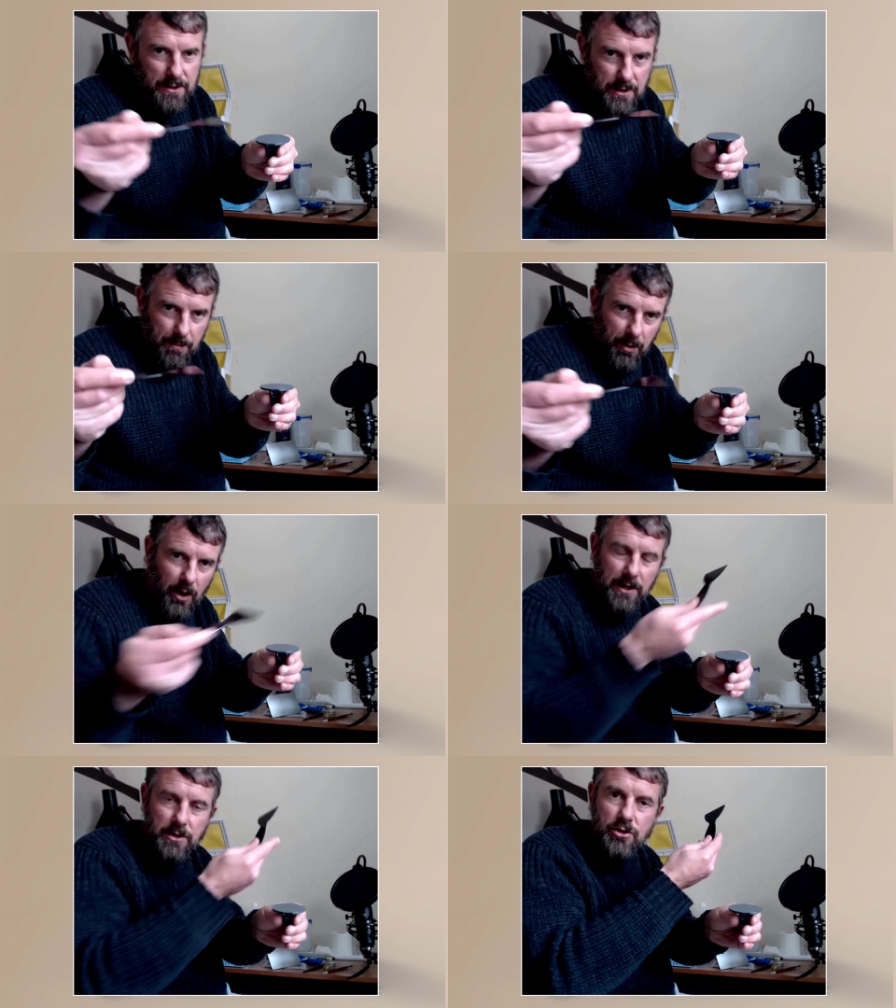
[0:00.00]
to
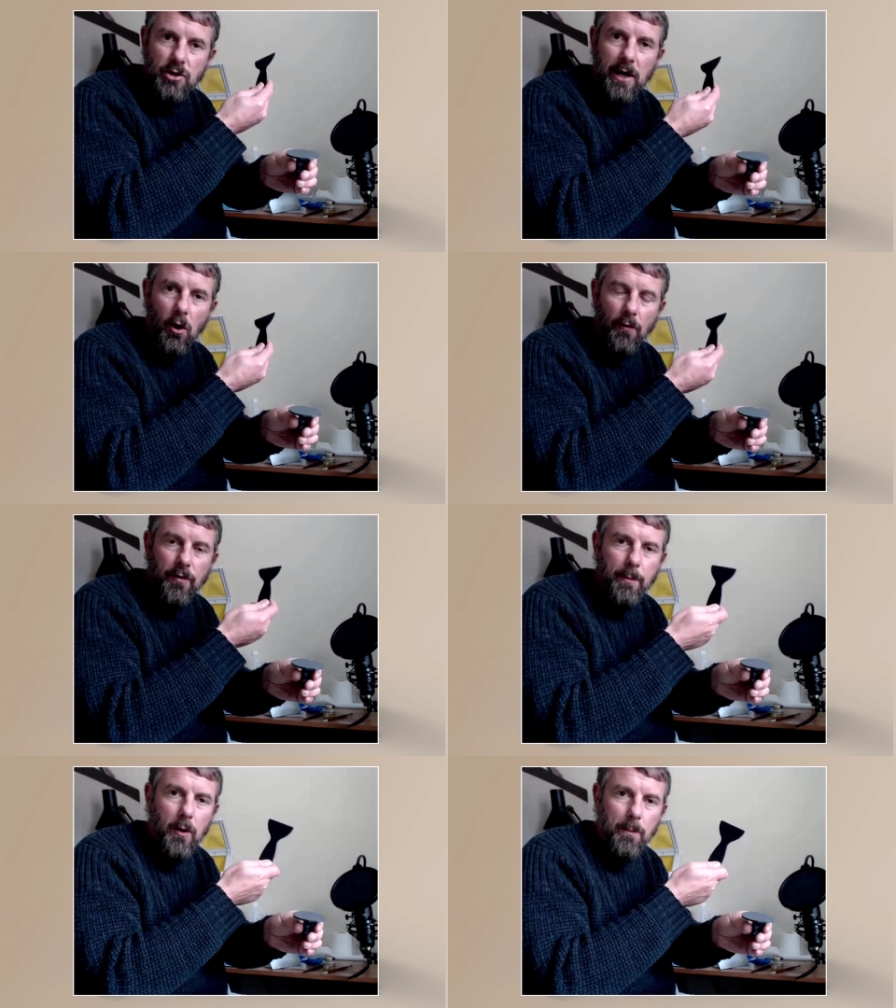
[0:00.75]
pull it straight off
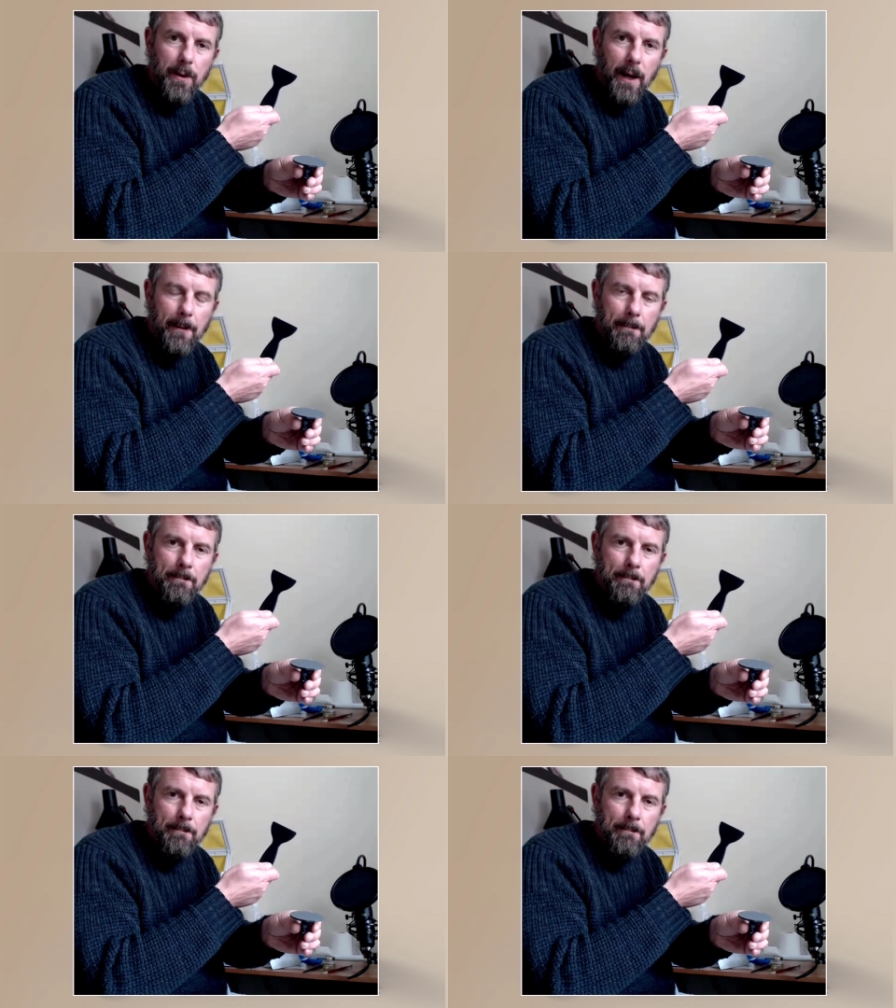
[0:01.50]
the build plate.